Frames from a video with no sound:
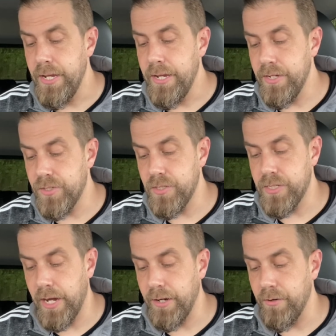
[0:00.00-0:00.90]
his
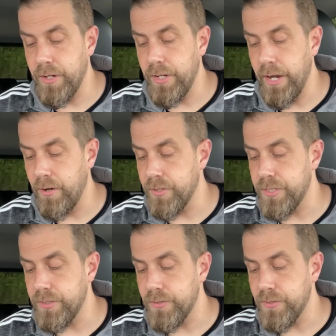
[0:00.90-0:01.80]
entire
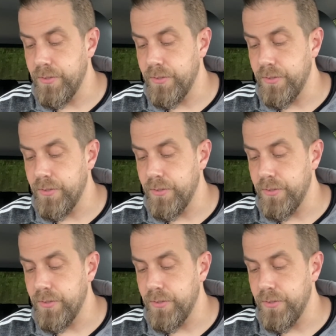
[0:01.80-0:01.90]
inheritance.